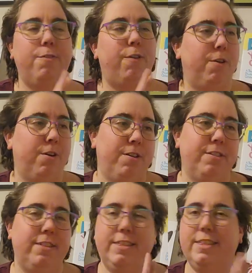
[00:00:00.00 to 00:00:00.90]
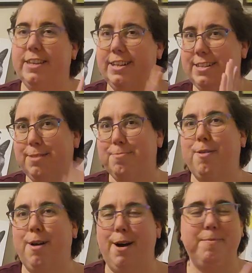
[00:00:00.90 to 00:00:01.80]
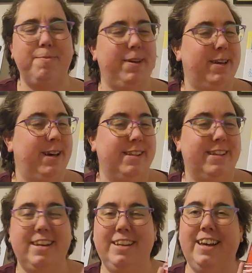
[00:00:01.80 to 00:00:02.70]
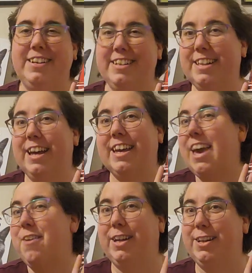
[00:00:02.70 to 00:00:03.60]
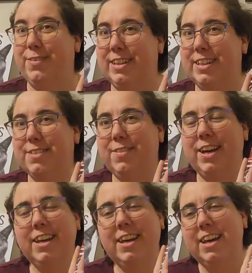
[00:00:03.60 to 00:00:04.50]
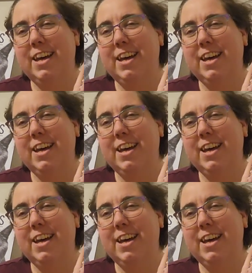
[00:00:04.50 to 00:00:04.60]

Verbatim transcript: for this prompt because I just I can't wait to read this one.